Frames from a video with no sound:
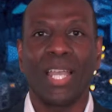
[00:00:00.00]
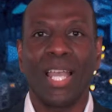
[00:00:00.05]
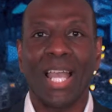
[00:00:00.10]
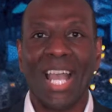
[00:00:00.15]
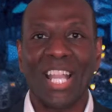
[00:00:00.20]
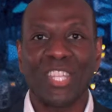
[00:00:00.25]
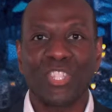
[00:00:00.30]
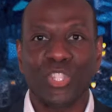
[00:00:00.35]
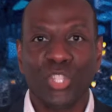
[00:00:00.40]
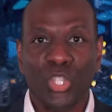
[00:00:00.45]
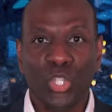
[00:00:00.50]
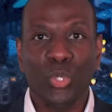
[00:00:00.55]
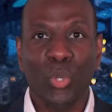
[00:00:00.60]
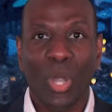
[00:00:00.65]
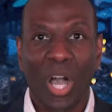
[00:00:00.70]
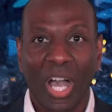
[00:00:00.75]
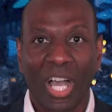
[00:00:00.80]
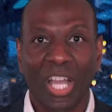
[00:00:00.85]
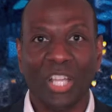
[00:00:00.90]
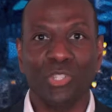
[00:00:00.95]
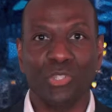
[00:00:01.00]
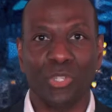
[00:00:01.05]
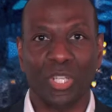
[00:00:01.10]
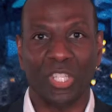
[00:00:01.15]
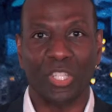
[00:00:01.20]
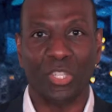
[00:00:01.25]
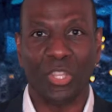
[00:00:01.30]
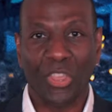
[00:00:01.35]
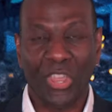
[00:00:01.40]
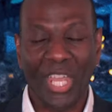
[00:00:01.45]
And
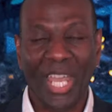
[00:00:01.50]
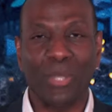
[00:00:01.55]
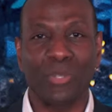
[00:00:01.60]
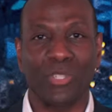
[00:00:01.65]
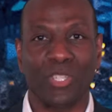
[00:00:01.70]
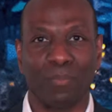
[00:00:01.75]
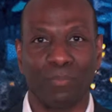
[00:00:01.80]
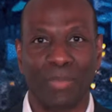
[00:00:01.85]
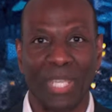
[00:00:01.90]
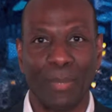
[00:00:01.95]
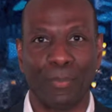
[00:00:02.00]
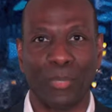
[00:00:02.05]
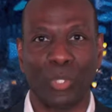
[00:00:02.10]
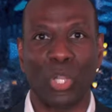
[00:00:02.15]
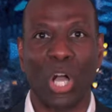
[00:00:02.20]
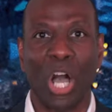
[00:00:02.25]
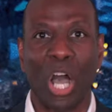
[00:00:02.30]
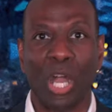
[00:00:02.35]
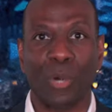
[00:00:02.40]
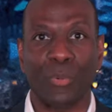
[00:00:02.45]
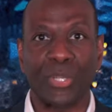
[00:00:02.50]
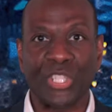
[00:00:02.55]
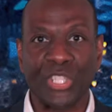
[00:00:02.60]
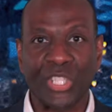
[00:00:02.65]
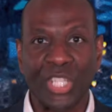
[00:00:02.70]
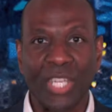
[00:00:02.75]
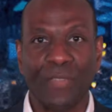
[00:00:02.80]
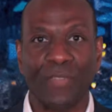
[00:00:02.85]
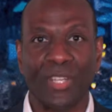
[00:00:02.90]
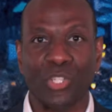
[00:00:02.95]
200,000 people are
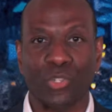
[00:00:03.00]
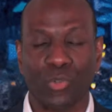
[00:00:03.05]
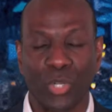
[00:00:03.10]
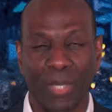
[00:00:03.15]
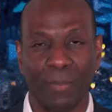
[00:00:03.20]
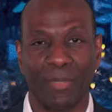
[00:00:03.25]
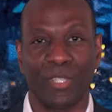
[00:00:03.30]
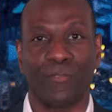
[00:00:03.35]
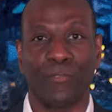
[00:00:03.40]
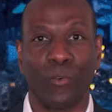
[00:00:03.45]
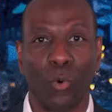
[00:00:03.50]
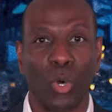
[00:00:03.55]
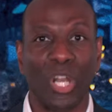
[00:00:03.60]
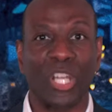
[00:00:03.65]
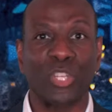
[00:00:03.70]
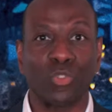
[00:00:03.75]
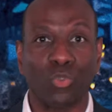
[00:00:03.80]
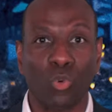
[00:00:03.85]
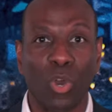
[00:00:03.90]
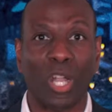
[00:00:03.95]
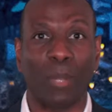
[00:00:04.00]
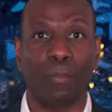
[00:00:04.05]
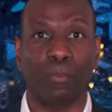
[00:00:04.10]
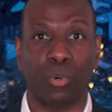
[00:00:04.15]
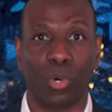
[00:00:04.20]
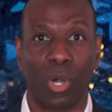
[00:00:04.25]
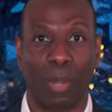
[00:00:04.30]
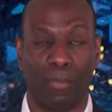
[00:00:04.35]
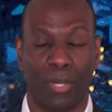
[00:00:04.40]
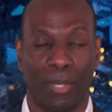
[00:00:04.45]
receiving treatment for a drug
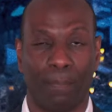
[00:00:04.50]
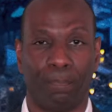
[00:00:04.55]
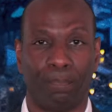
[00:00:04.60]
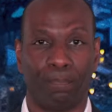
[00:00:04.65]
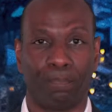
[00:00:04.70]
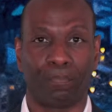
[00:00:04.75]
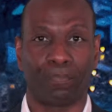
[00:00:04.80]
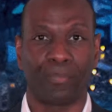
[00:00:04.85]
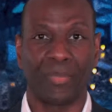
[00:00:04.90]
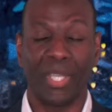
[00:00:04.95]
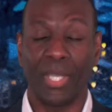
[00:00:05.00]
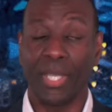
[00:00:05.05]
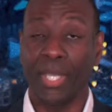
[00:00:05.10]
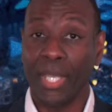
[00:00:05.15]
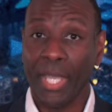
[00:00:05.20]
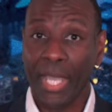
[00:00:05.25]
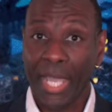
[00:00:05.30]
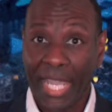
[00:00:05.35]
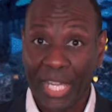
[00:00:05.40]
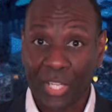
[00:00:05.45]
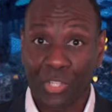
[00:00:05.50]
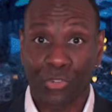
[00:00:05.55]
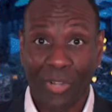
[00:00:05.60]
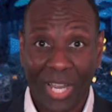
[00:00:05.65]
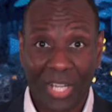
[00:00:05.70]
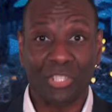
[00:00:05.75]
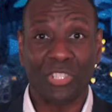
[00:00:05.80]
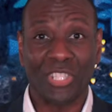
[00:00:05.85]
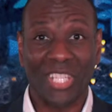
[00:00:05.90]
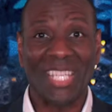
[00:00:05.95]
problem. A
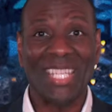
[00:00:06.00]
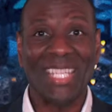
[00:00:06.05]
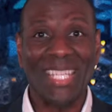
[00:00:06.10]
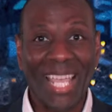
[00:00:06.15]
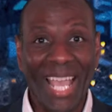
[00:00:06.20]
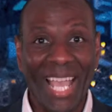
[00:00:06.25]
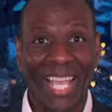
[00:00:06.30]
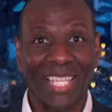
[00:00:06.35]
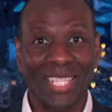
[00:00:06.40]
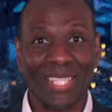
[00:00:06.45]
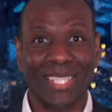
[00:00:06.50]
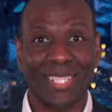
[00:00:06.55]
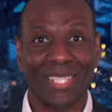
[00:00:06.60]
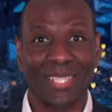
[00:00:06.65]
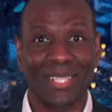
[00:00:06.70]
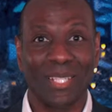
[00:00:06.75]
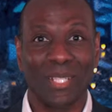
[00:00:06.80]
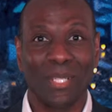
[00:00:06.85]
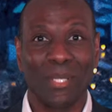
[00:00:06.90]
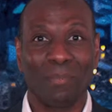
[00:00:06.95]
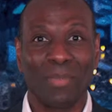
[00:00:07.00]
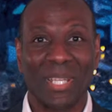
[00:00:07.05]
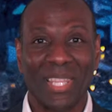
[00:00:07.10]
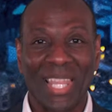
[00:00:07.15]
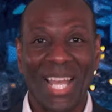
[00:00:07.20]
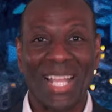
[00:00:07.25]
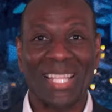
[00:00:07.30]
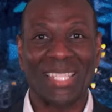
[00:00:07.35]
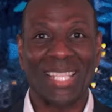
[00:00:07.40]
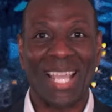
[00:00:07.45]
tragedy, yes, but
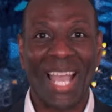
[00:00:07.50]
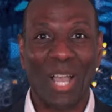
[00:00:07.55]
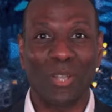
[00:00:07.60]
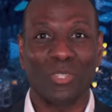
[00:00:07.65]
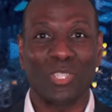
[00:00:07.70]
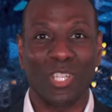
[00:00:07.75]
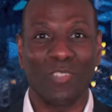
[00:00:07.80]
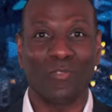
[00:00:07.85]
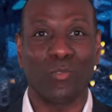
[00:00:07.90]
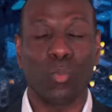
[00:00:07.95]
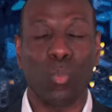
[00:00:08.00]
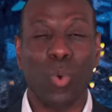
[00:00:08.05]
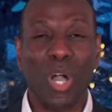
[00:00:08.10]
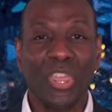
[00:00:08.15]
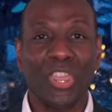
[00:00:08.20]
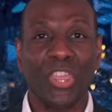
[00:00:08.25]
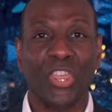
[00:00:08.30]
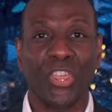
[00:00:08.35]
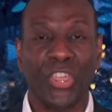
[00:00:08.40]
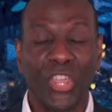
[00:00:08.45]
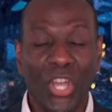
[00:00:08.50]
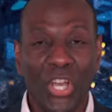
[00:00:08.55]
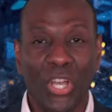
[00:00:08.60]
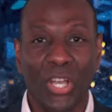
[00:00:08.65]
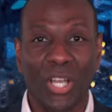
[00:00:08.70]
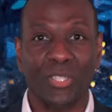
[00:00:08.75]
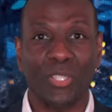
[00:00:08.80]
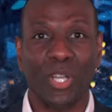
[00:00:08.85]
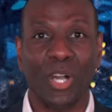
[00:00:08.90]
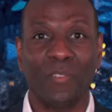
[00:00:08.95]
that's out of
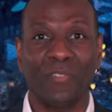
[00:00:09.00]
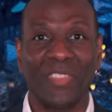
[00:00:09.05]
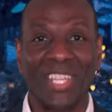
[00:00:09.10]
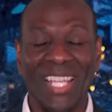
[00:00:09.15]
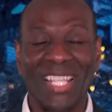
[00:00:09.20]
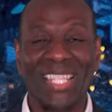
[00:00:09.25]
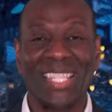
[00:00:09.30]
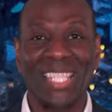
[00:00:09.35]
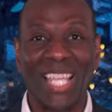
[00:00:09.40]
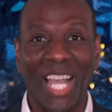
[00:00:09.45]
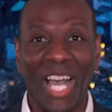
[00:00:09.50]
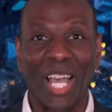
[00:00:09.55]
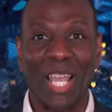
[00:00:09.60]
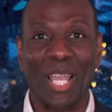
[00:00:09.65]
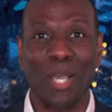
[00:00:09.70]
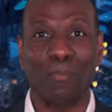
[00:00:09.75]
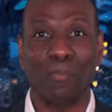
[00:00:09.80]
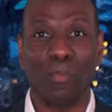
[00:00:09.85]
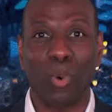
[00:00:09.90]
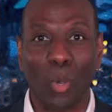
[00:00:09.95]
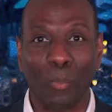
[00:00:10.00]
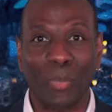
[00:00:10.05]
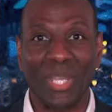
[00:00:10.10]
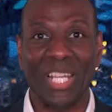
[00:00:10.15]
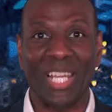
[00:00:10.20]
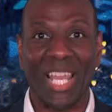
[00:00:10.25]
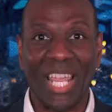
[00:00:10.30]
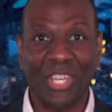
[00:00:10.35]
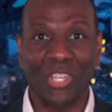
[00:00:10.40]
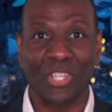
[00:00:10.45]
1/3 of the entire
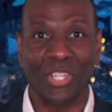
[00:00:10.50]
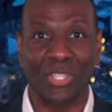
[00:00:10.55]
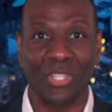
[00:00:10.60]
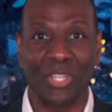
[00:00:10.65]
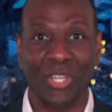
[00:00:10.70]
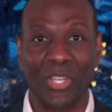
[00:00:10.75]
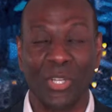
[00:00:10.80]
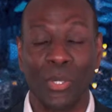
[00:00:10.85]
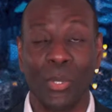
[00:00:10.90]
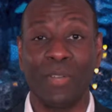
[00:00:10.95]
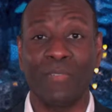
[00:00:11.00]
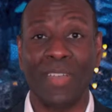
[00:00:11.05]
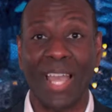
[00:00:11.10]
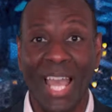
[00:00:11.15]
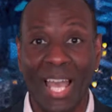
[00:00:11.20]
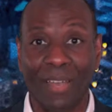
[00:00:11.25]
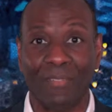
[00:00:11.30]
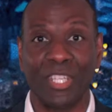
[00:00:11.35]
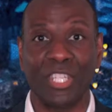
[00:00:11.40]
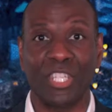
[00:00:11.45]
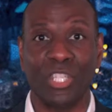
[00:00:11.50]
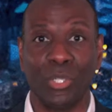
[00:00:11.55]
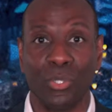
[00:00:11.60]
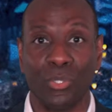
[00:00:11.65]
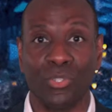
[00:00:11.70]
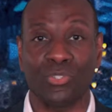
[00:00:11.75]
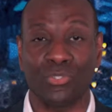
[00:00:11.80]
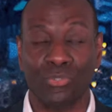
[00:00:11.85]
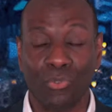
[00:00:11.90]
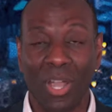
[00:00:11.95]
population who have ever
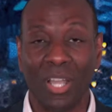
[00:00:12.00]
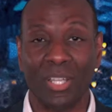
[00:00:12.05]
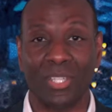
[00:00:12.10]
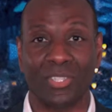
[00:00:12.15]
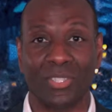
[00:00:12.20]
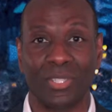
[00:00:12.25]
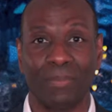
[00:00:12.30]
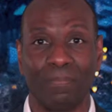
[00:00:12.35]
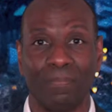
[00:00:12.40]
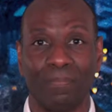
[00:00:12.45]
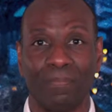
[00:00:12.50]
used drugs.